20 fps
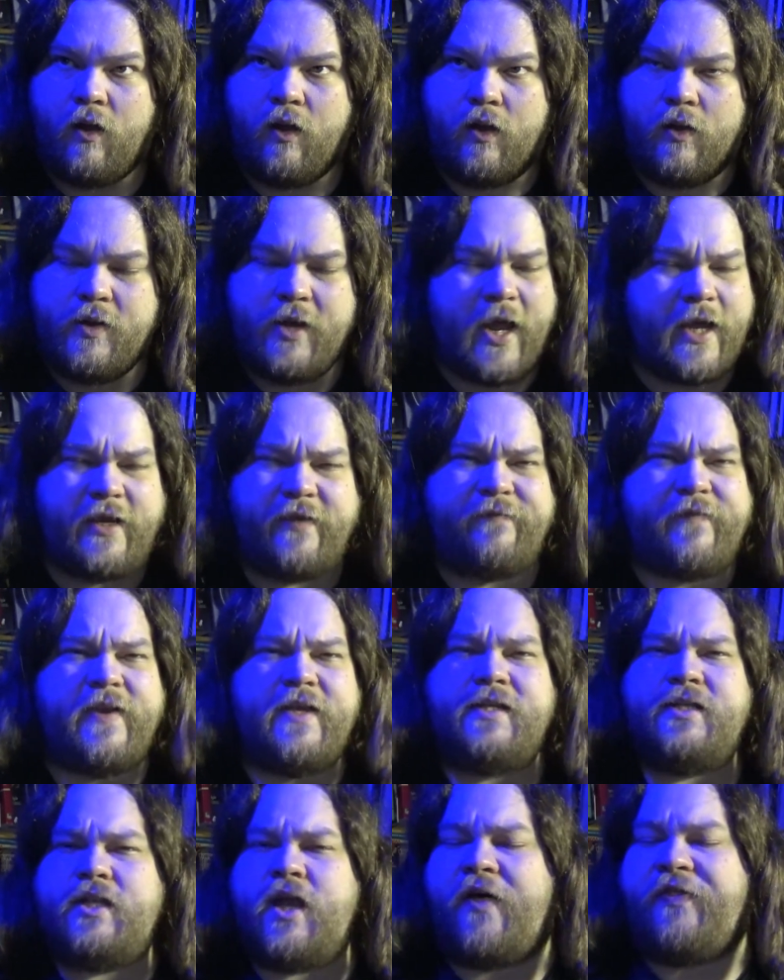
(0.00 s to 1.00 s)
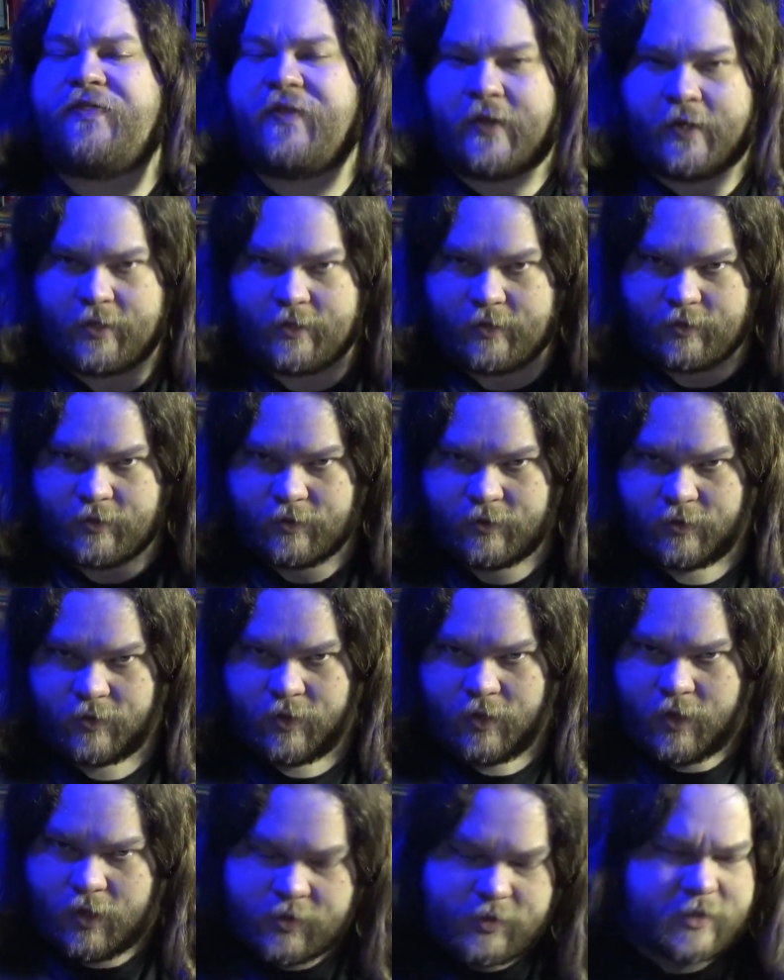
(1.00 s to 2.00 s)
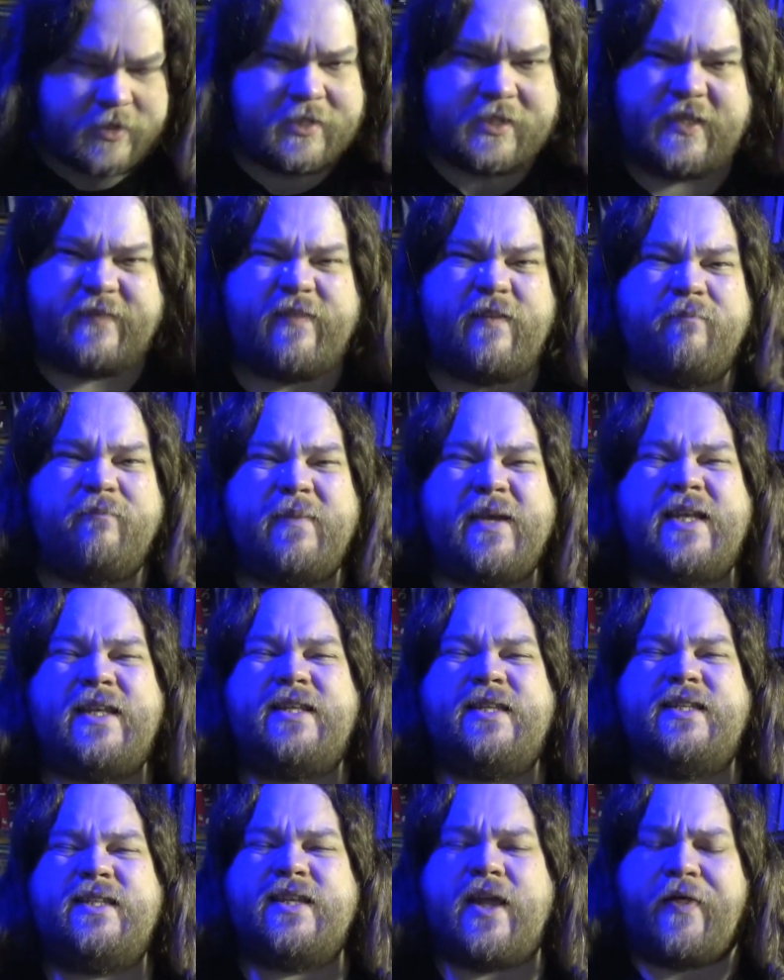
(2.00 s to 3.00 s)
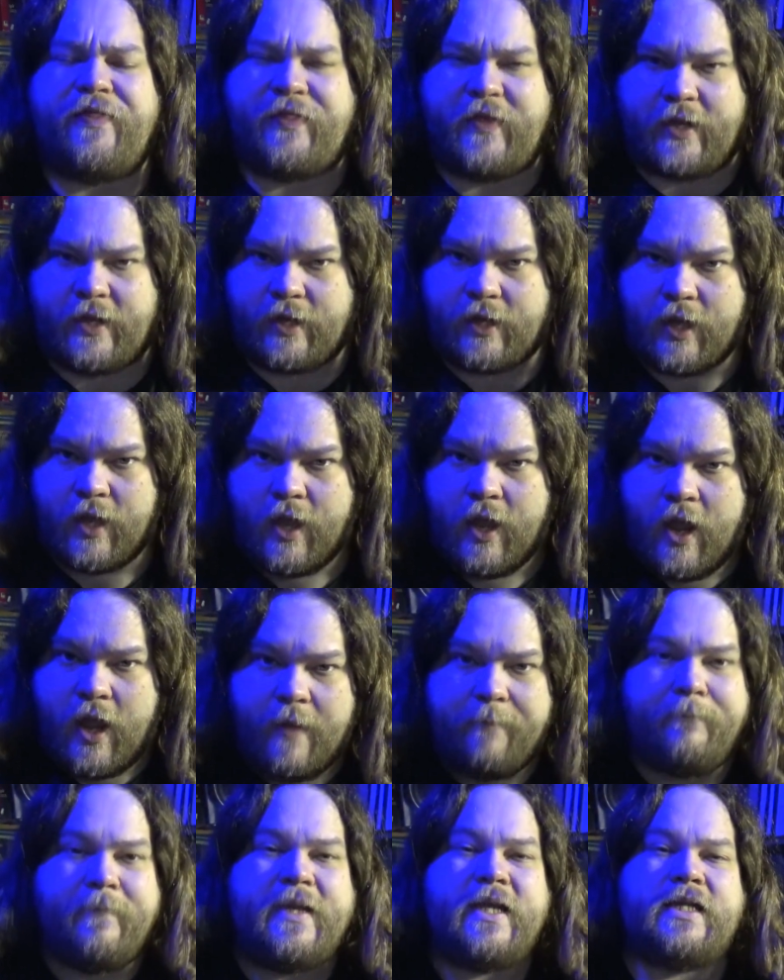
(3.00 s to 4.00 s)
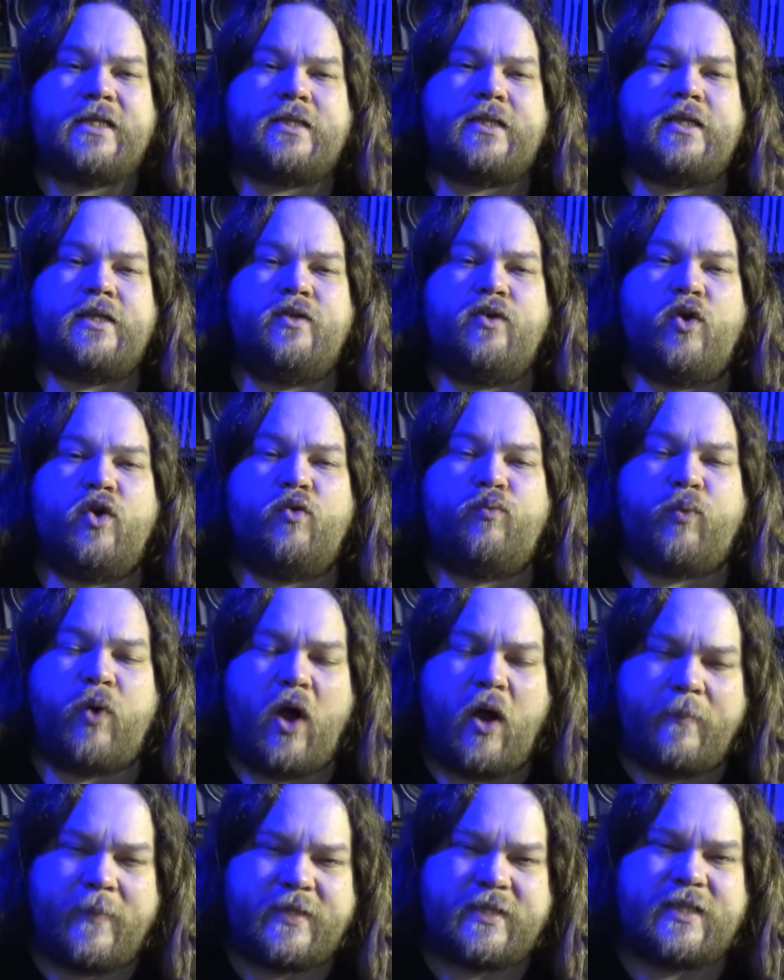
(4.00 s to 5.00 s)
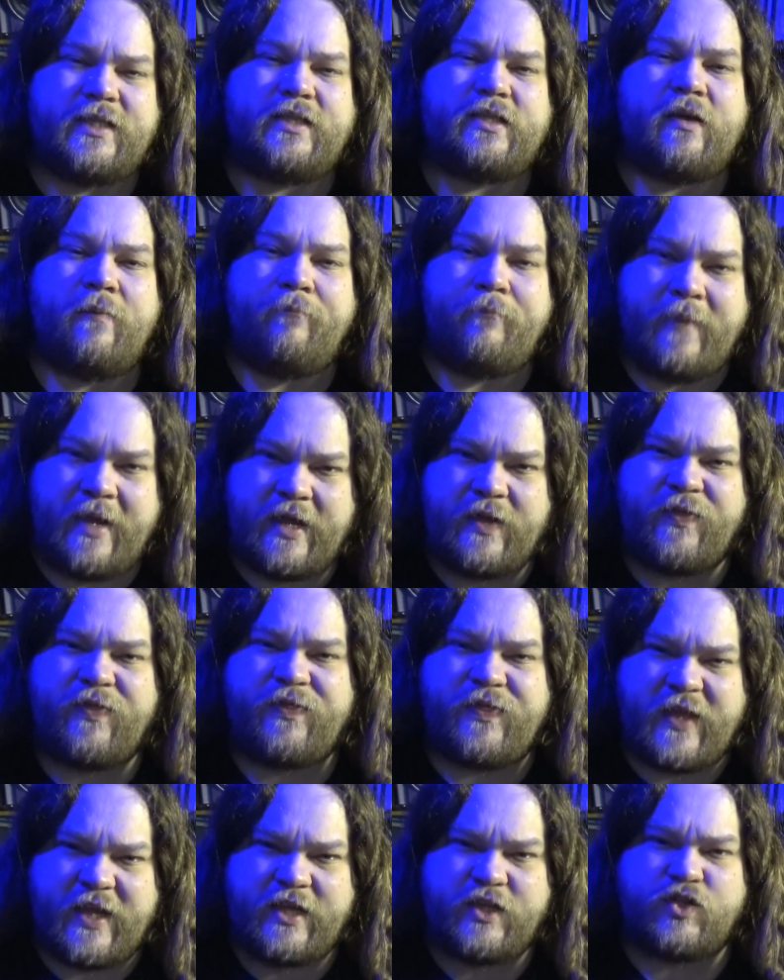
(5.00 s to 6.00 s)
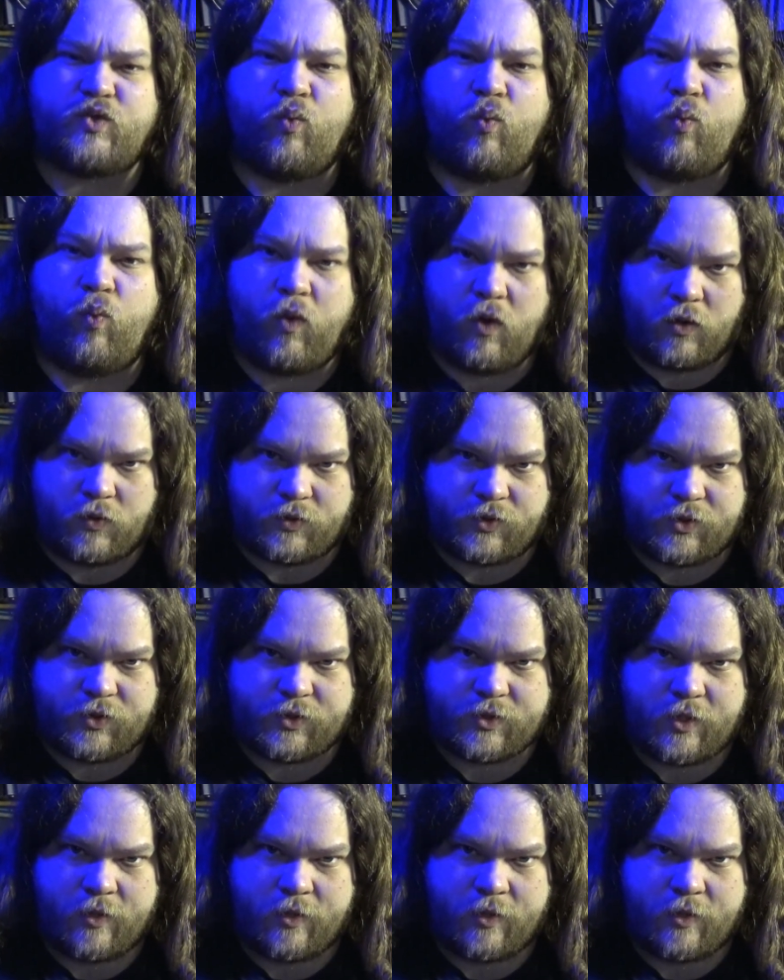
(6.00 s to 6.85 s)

not even nothing. It doesn't even mean nothing. It means that you're promising to make things worse.